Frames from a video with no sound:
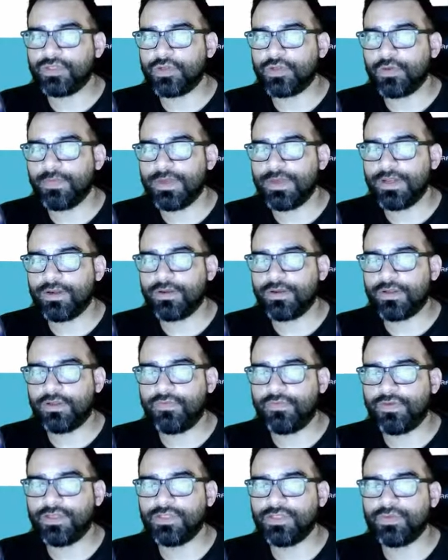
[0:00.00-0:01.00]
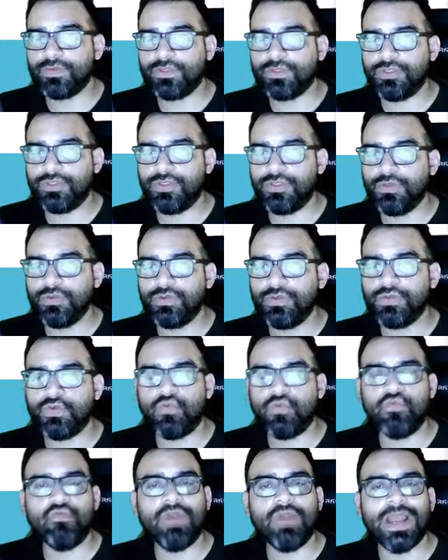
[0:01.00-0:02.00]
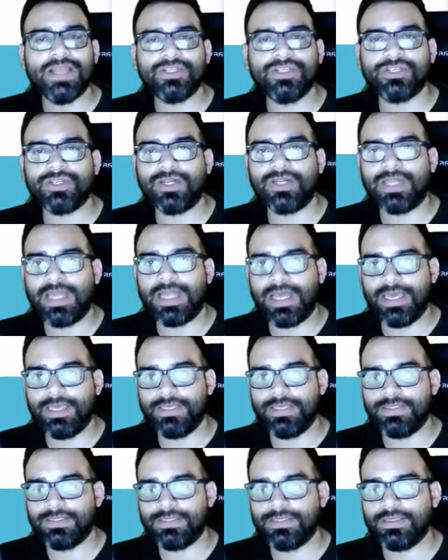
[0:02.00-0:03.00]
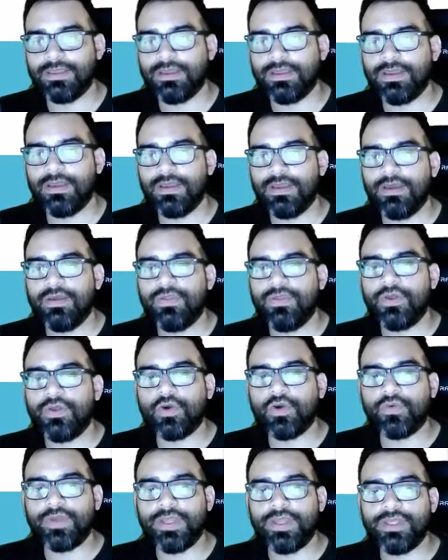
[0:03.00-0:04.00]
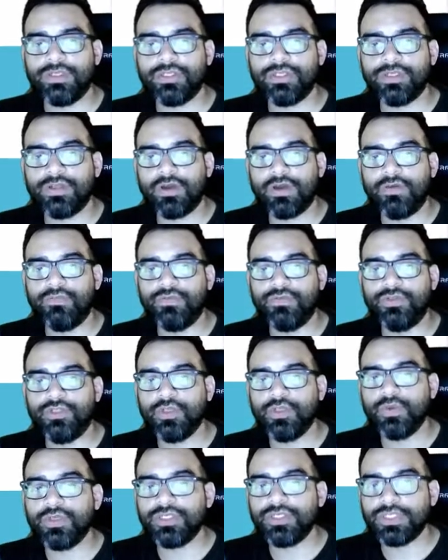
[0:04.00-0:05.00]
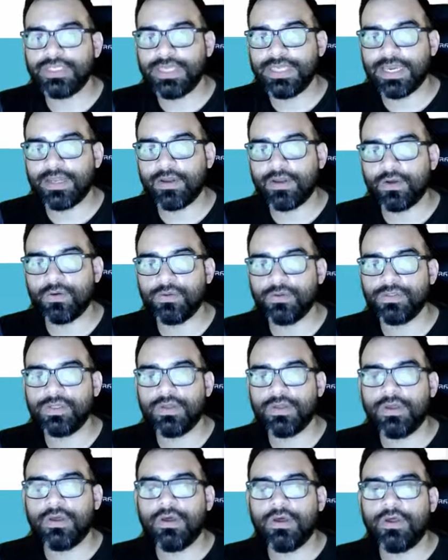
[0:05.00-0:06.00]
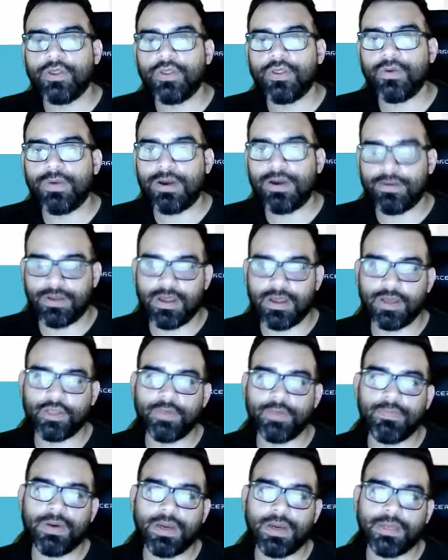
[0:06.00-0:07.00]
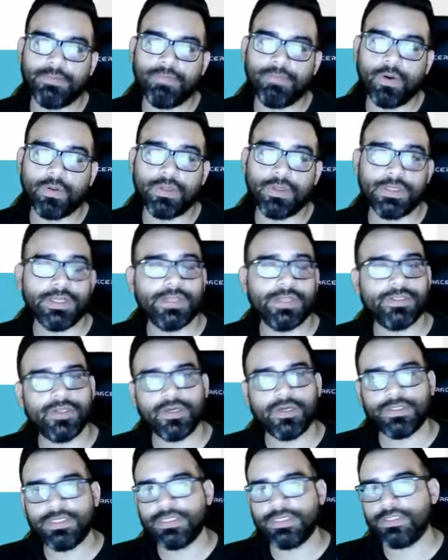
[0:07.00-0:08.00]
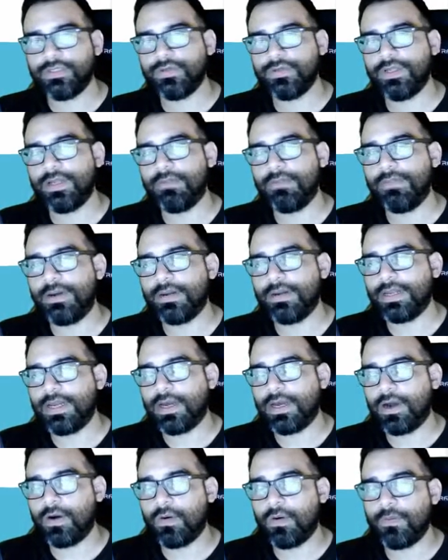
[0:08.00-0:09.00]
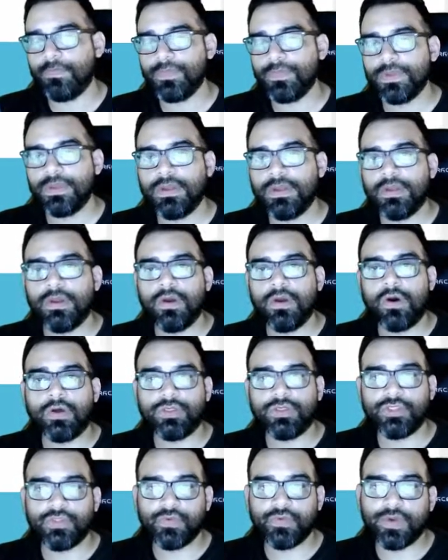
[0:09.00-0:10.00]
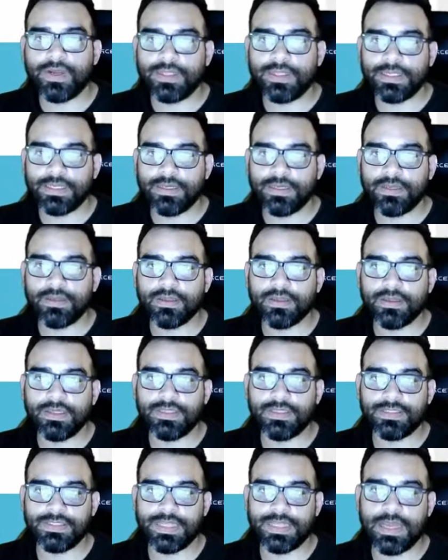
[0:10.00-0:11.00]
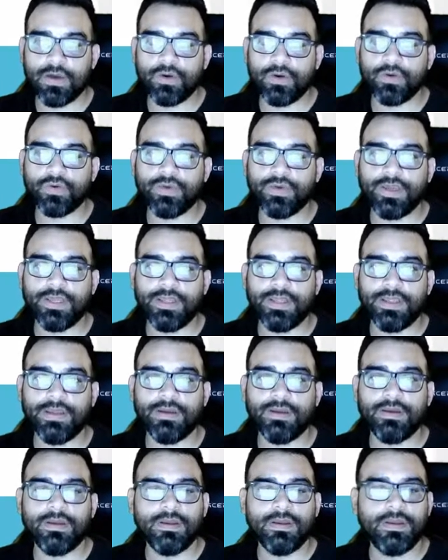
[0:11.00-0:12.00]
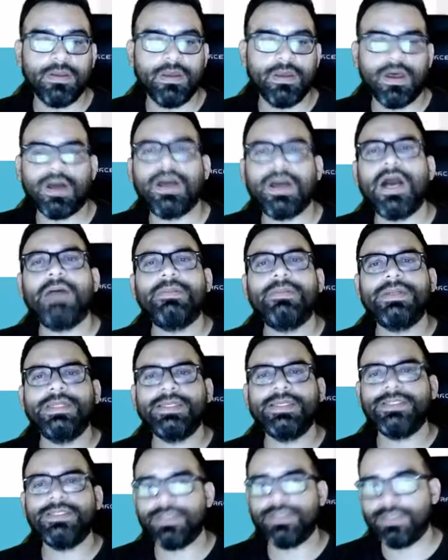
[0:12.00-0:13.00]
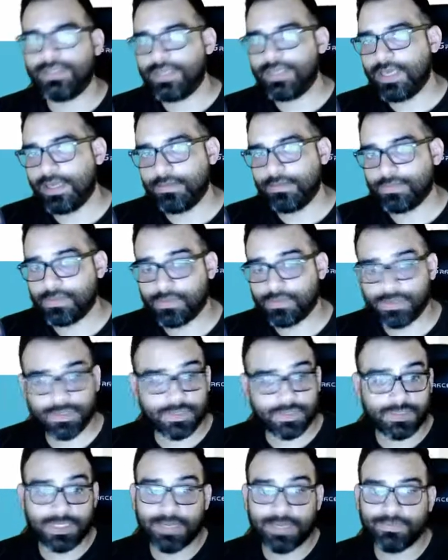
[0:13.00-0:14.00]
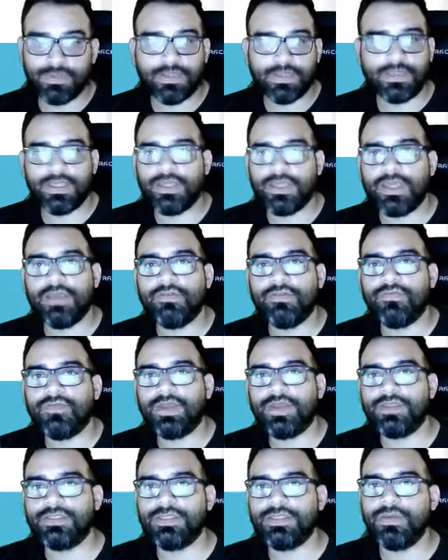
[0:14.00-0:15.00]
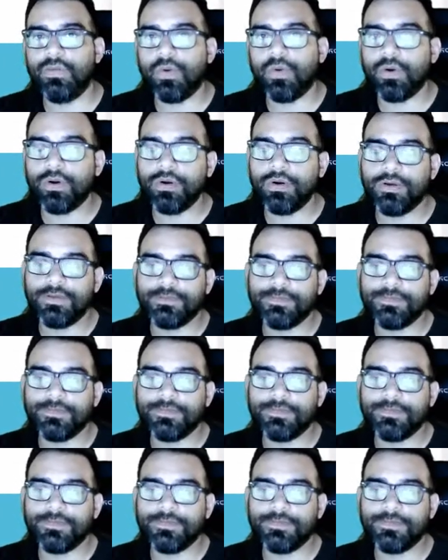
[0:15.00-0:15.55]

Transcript: medical advice was used to rationalize the creation of Jewish ghettos throughout occupied Poland. And I talked yesterday about how Australia is now creating accommodation camps. It's the same thing. They gave fancy word